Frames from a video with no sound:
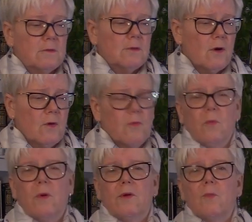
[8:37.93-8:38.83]
No,
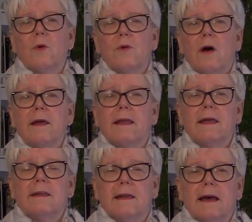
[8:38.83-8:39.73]
we're not
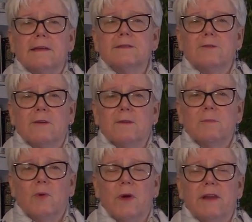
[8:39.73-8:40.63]
at a catastrophic
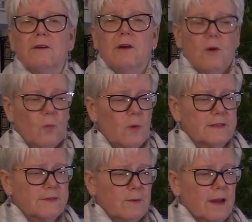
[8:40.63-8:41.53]
point
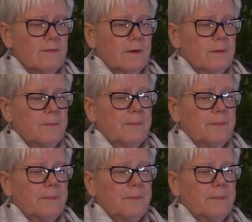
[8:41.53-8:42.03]
whatsoever,